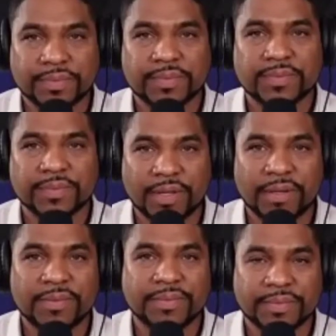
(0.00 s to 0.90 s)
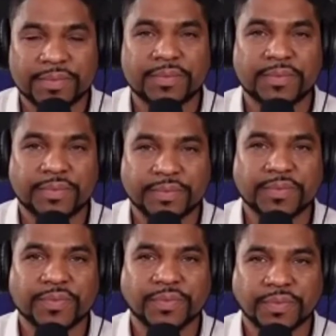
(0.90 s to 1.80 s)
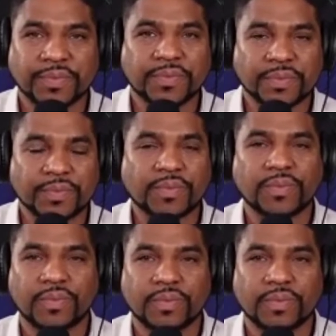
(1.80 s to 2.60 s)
It's better for us to disconnect, let you get